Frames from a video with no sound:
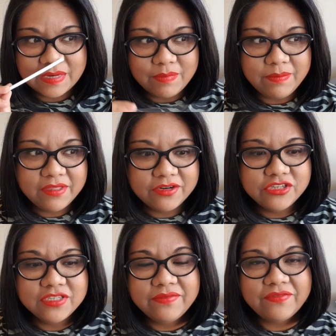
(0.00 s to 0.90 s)
Maybe there's
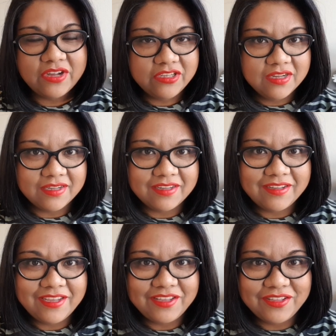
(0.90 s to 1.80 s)
some
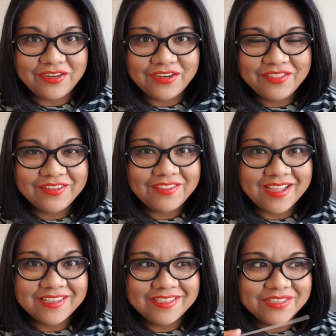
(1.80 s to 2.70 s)
vodka in the
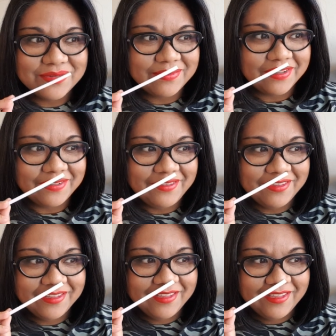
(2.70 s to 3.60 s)
glass as well.
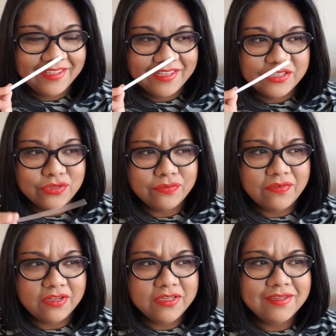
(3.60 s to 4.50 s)
So
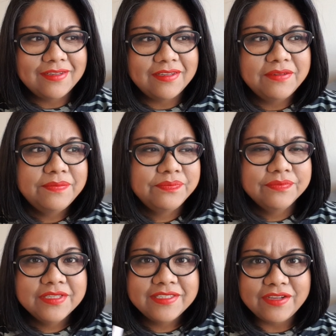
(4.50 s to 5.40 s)
vodka,
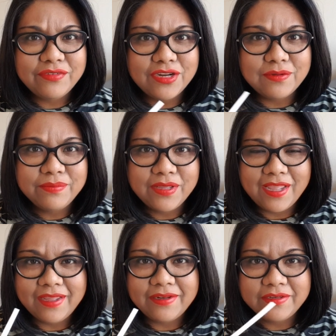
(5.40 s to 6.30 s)
7-Up,
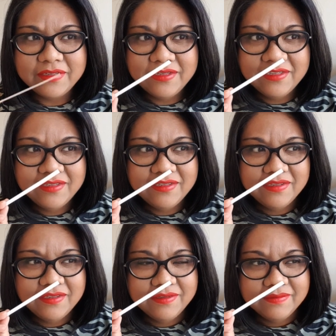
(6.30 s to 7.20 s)
and
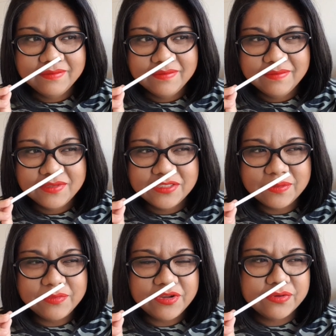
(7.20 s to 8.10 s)

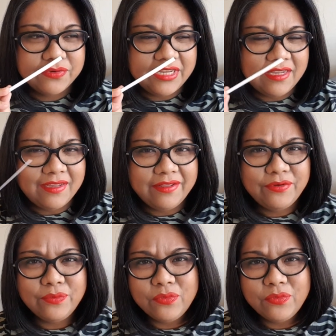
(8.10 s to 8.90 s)
some green